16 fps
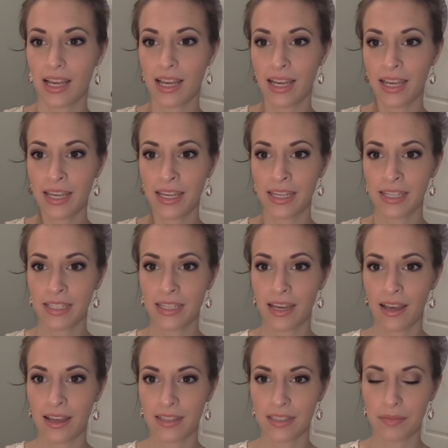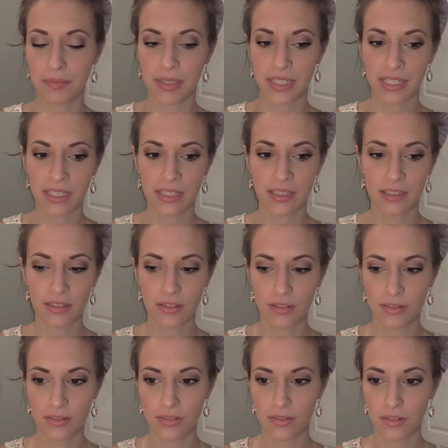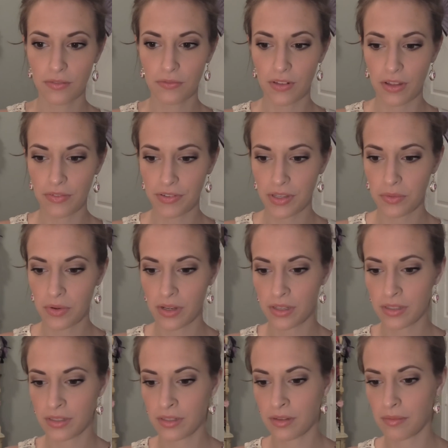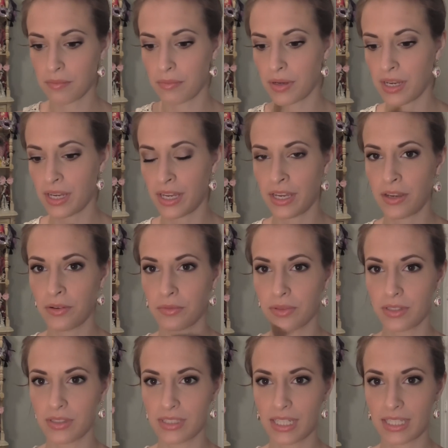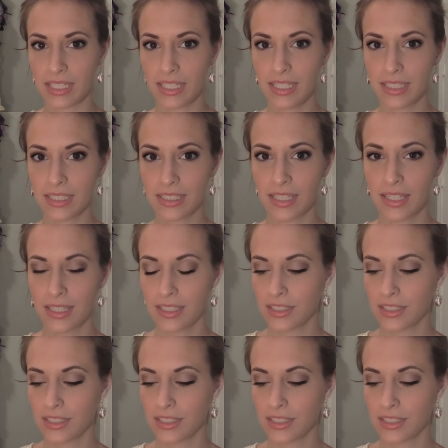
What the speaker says: I got the big fluffy one by Real Techniques,